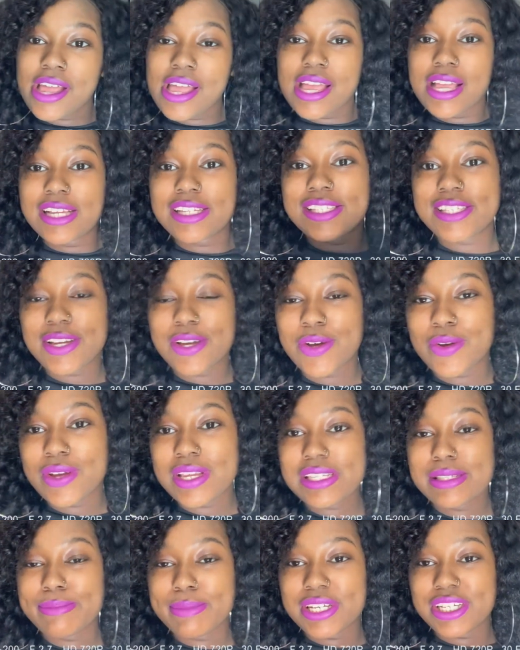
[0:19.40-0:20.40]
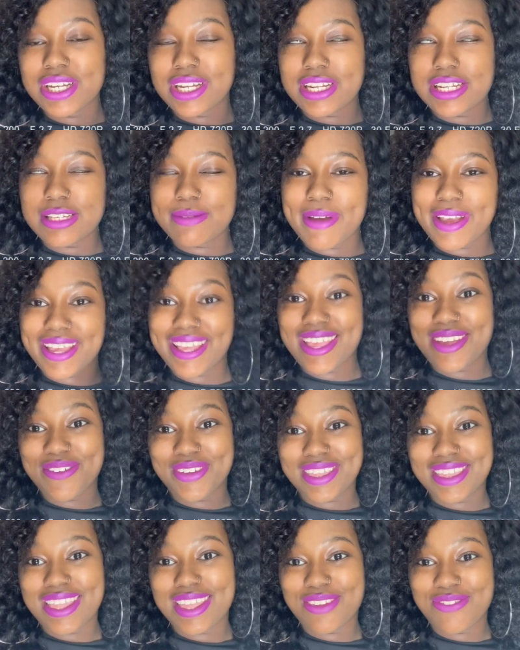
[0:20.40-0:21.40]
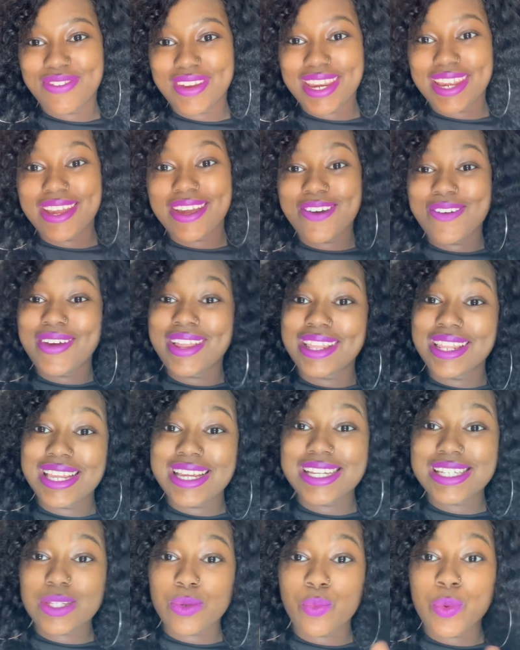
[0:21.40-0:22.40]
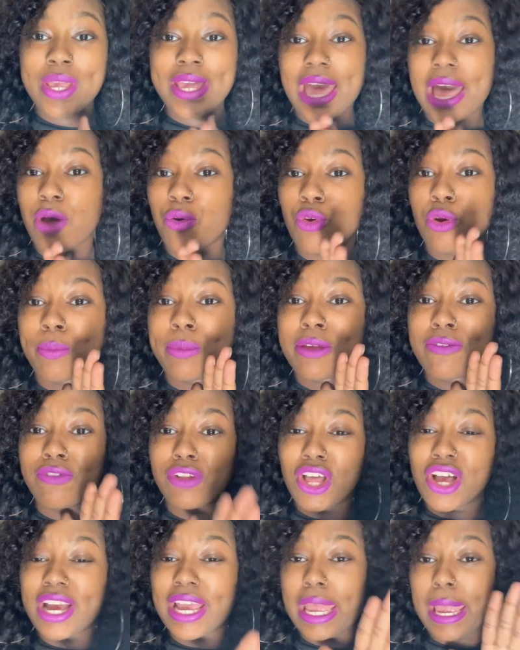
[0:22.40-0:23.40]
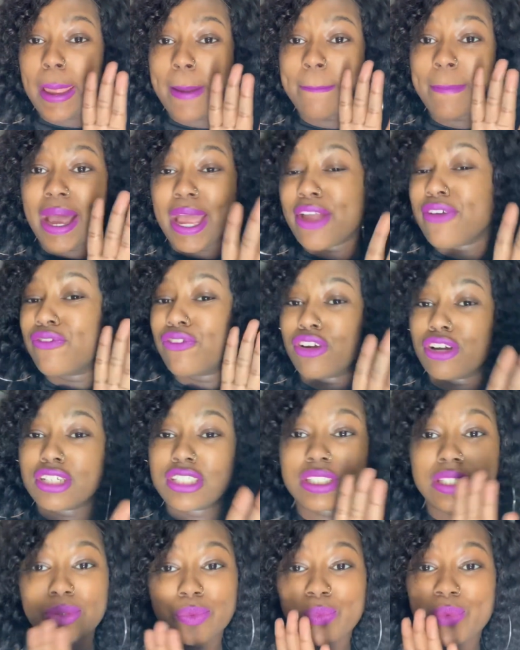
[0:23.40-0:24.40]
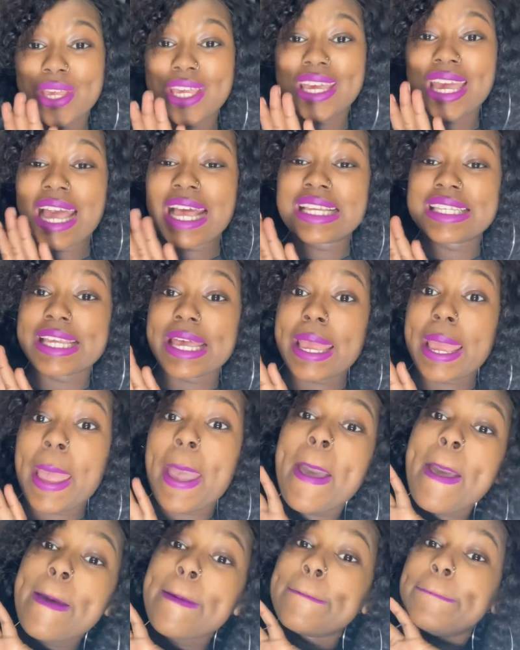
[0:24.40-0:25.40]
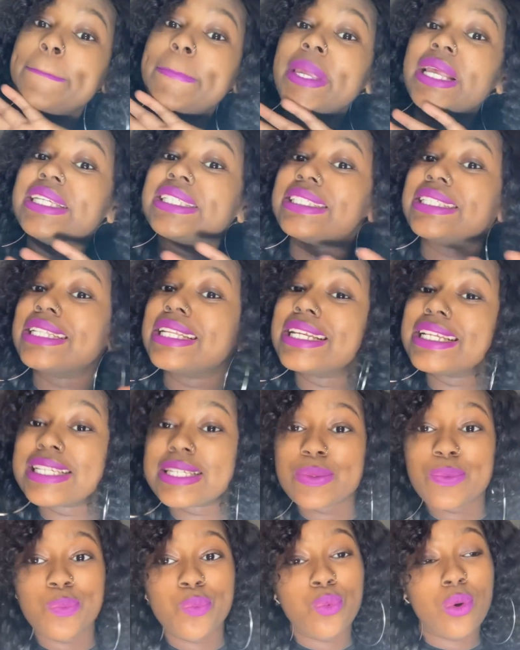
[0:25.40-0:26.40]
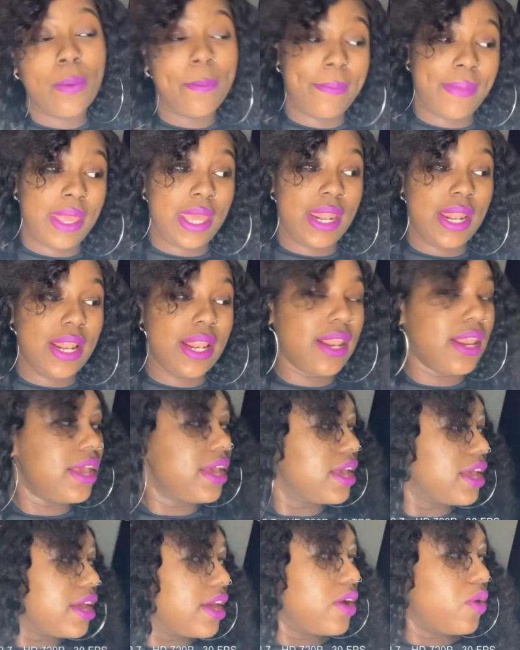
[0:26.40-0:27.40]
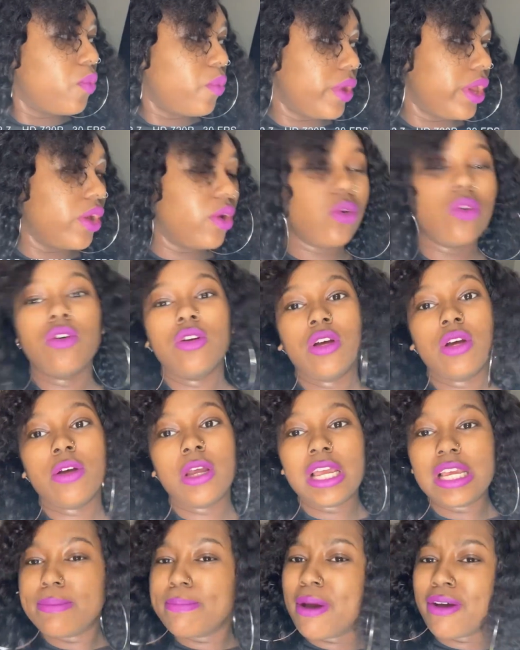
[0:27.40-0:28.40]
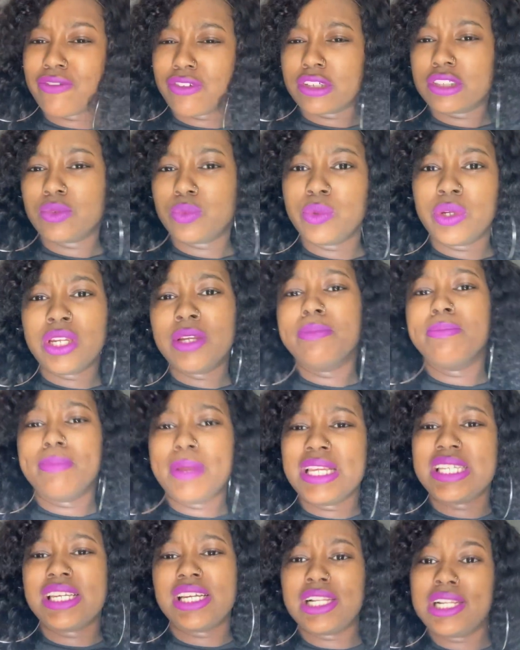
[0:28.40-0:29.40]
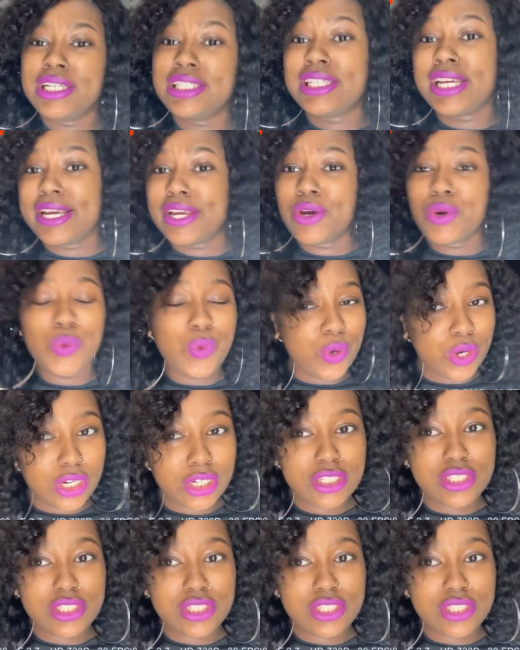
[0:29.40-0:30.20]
So it's me, Shonycee, back again with another video. And this week I will be vlogging my first week as a businesswoman. Well, my first week basically taking orders.